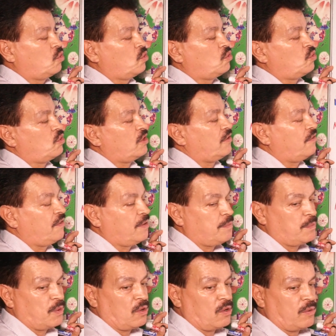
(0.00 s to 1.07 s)
to the 5th
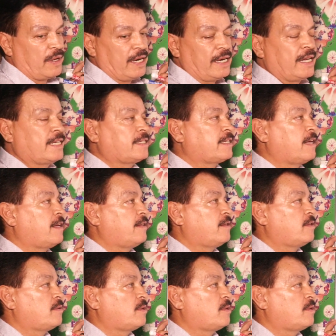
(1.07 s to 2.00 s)
power is a...